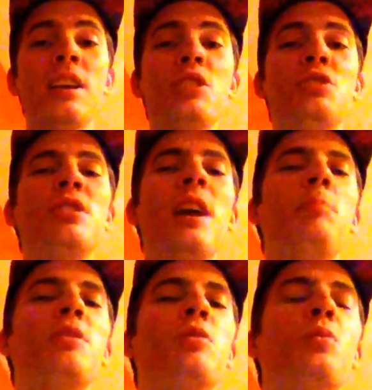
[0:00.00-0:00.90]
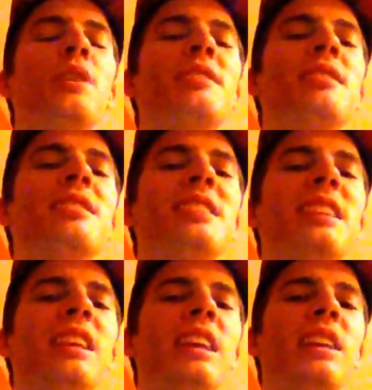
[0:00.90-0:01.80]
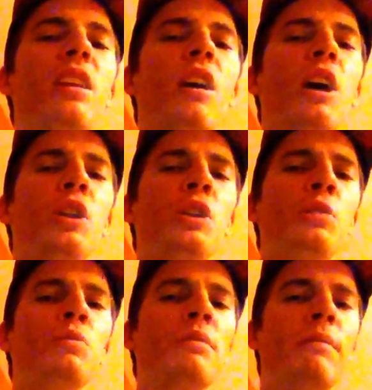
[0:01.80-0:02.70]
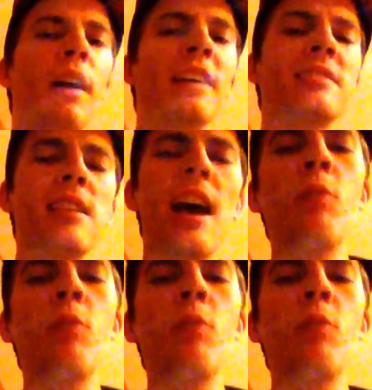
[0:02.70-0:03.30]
should not be the reason to get a new device. I